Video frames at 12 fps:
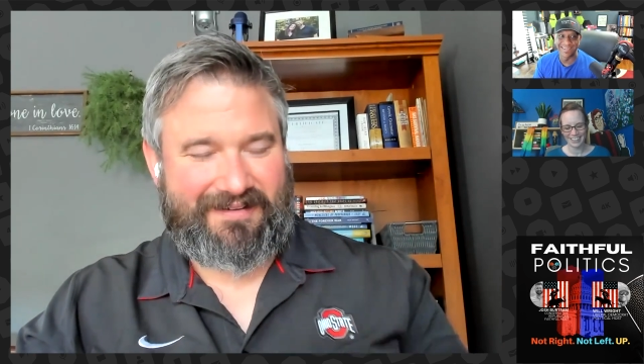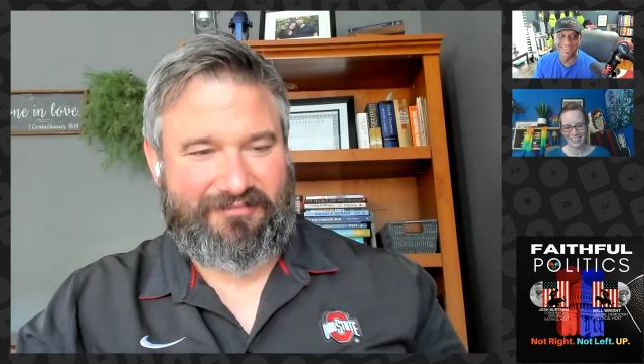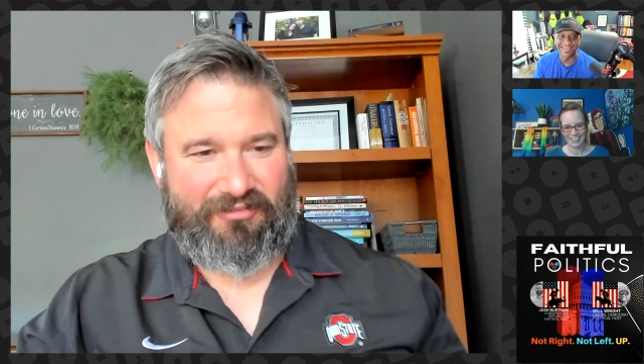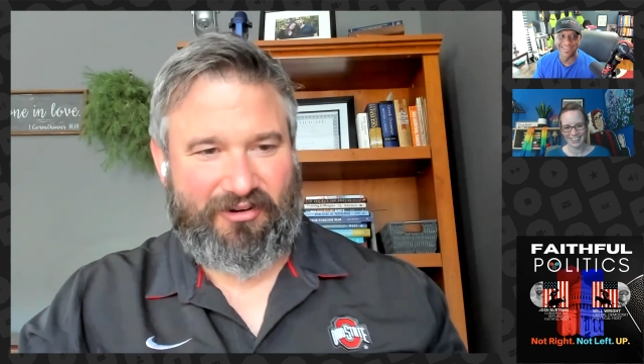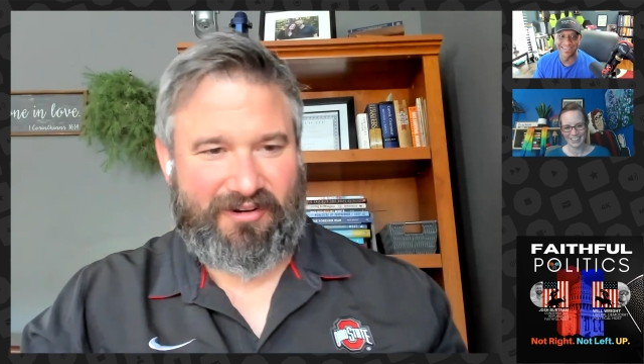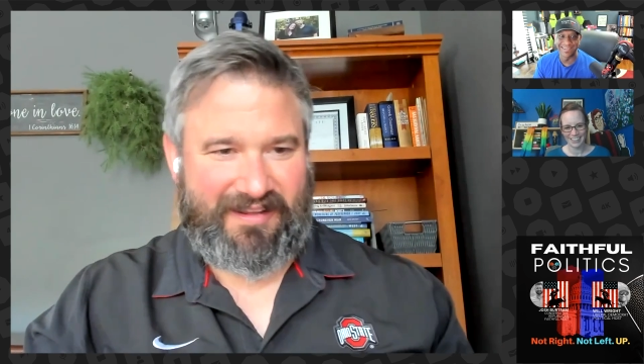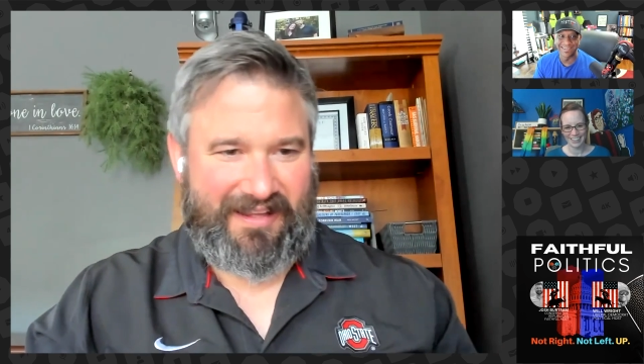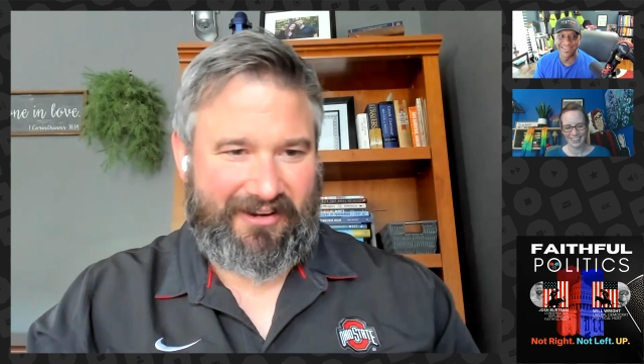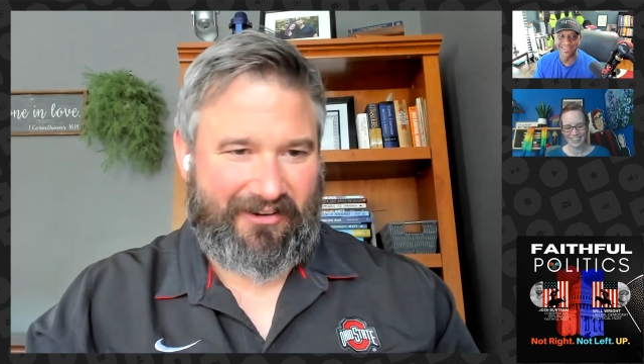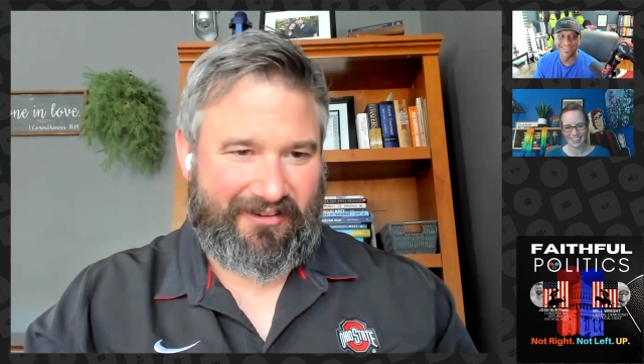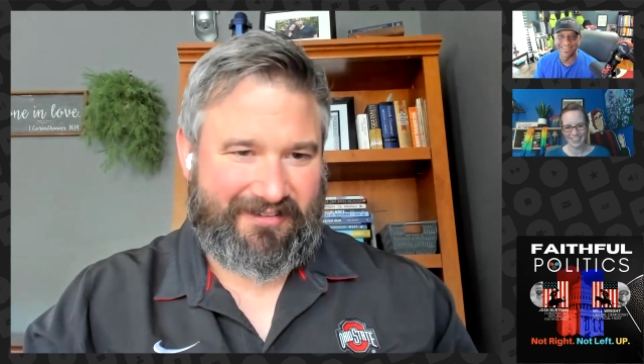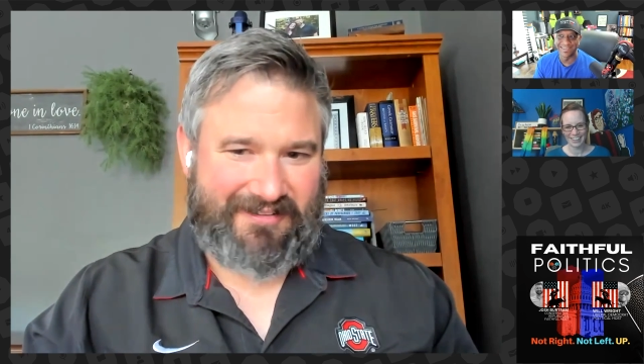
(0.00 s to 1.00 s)
for a
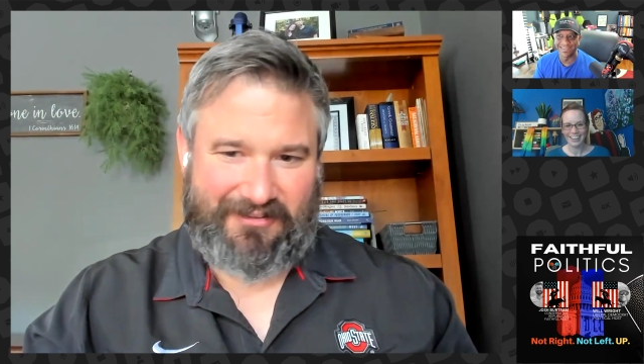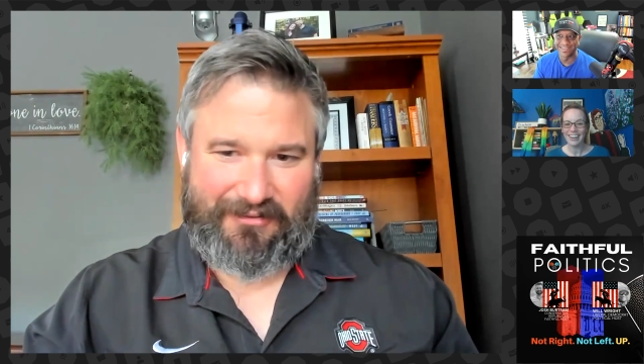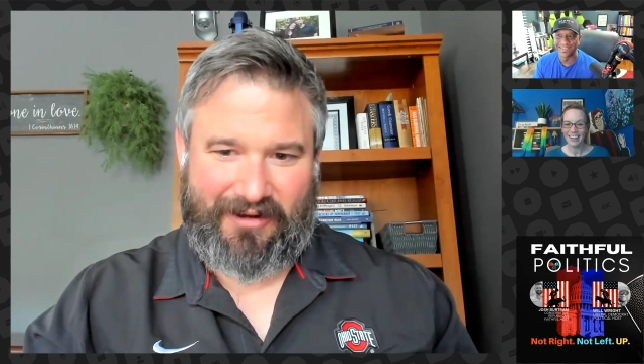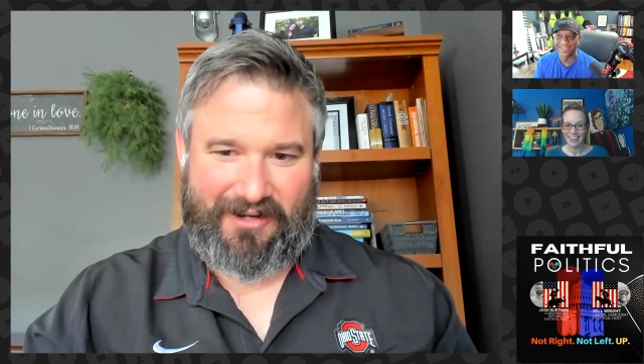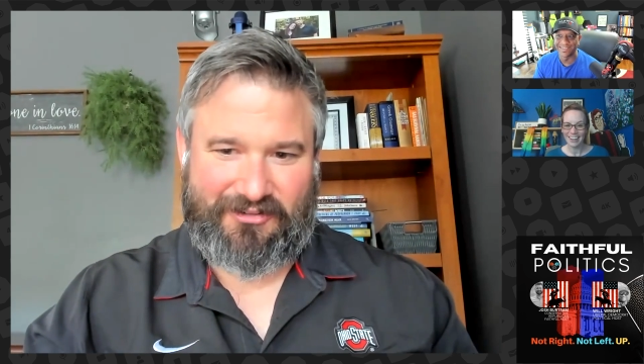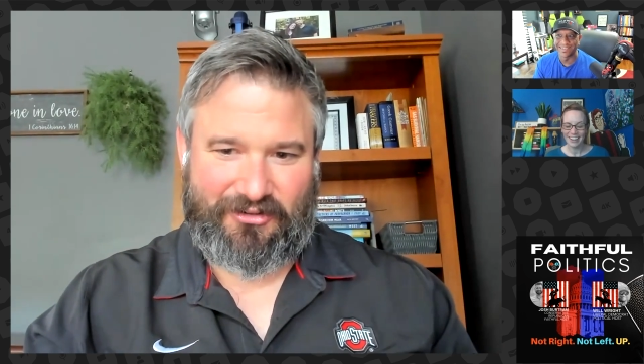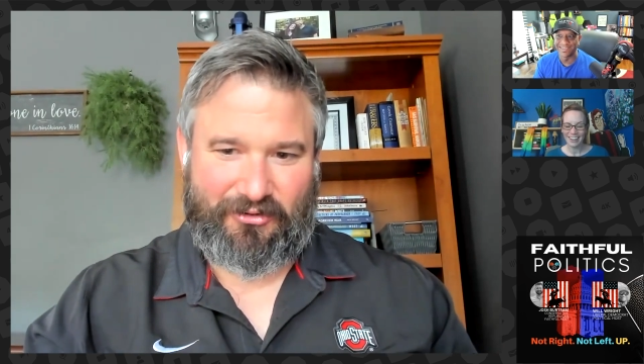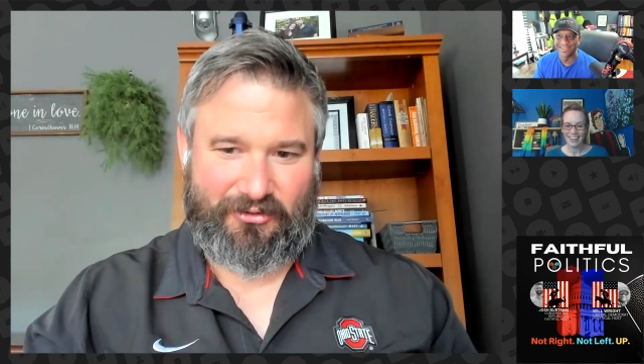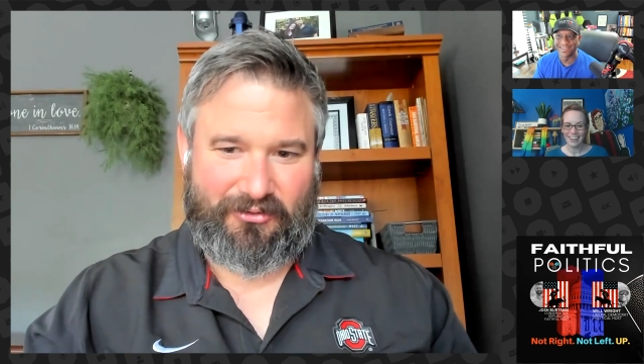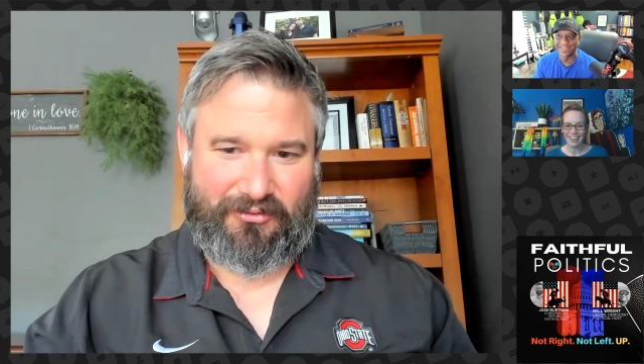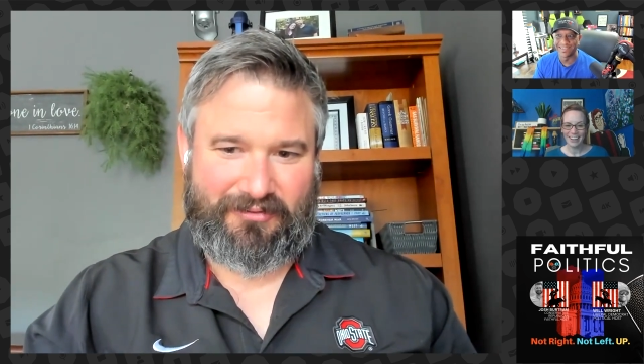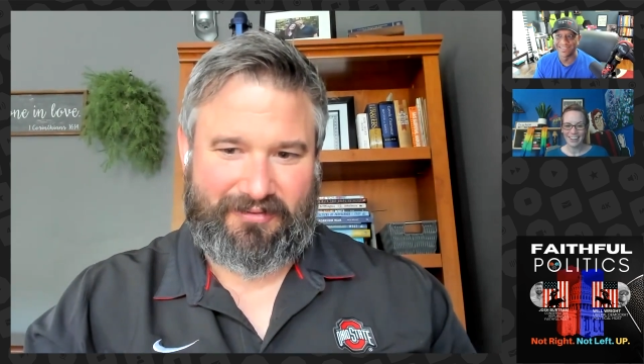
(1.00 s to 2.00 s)
year to
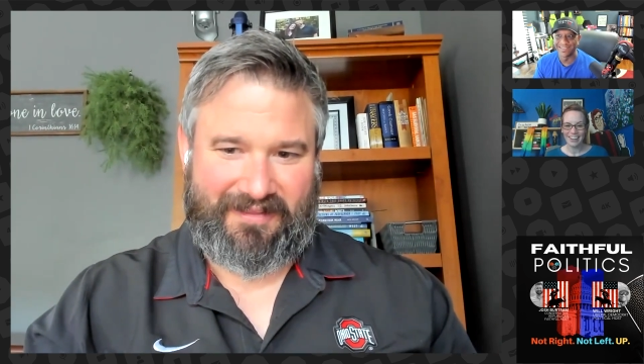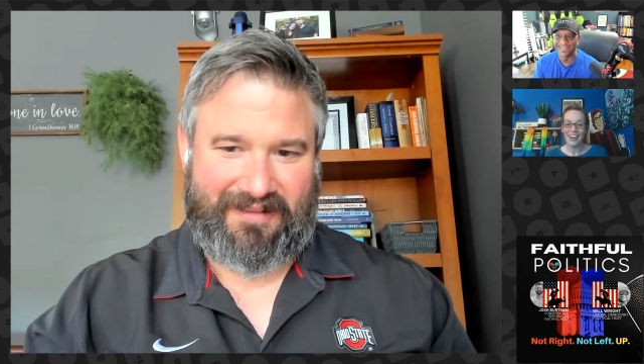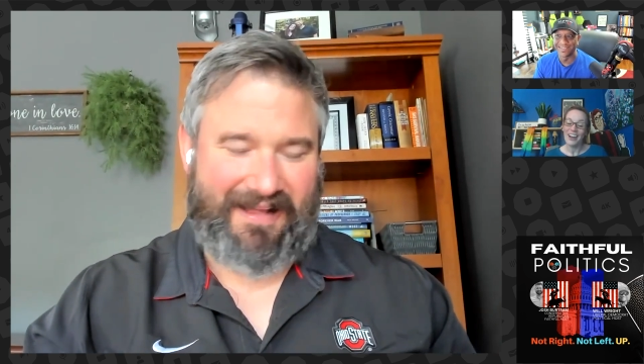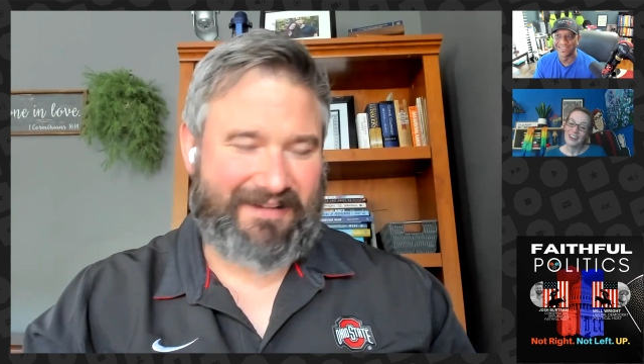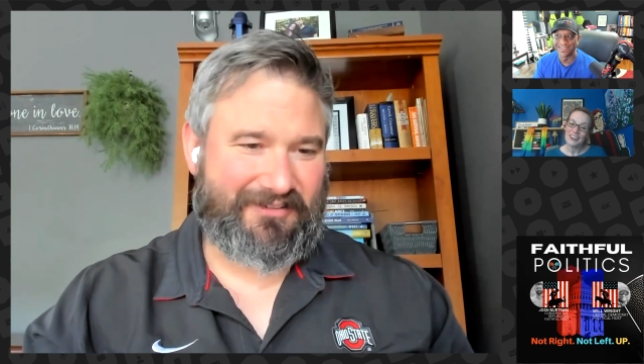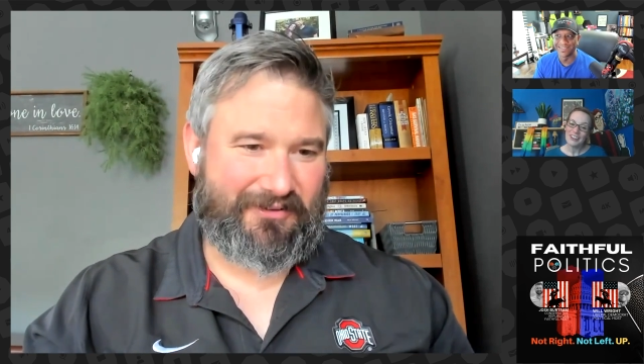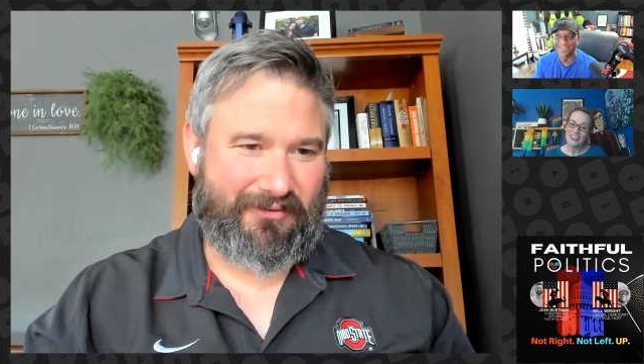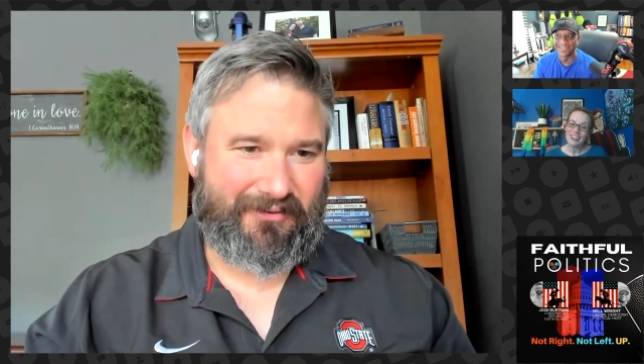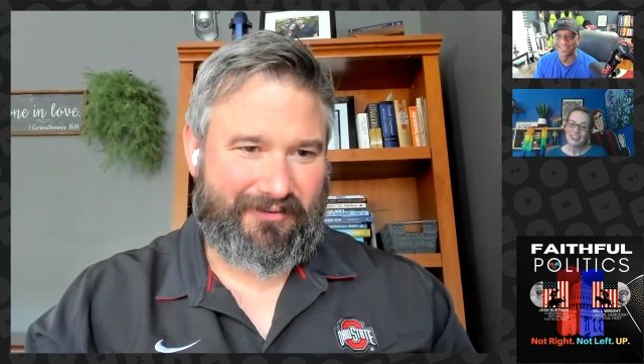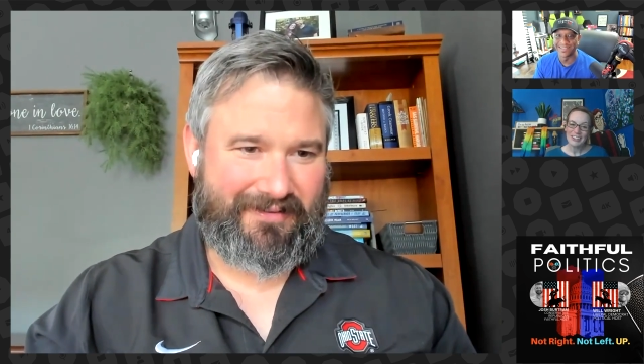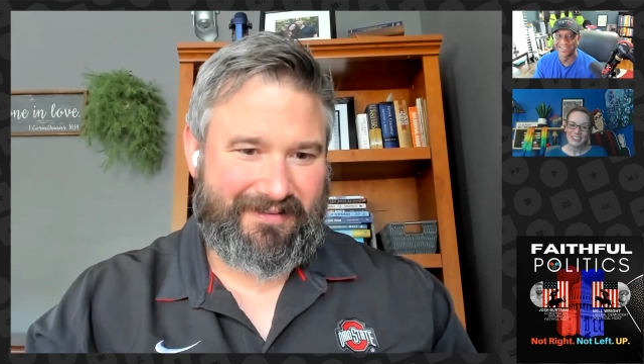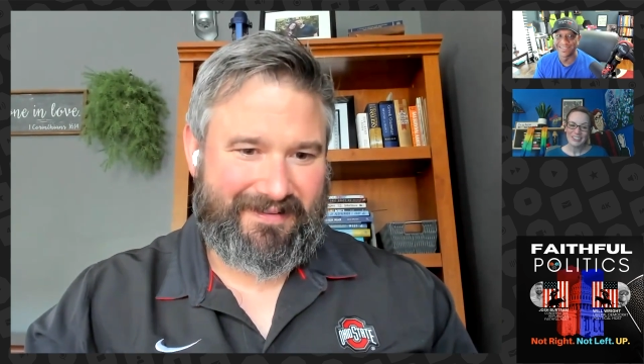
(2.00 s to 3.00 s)
Drew
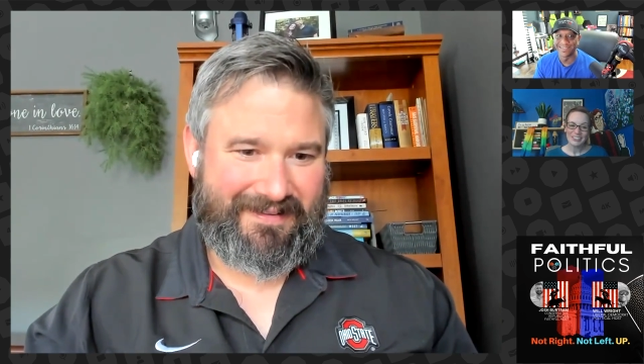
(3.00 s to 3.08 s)
Theological